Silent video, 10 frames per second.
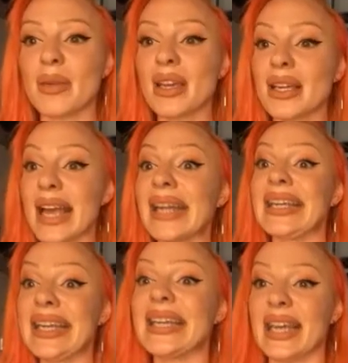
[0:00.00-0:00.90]
because I
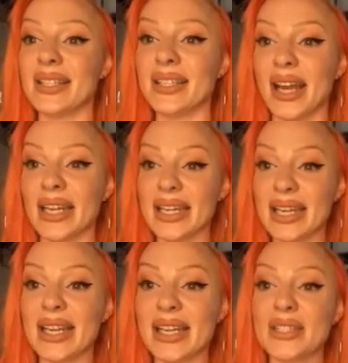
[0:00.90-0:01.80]
need
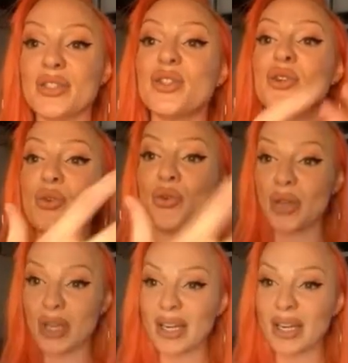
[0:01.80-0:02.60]
it to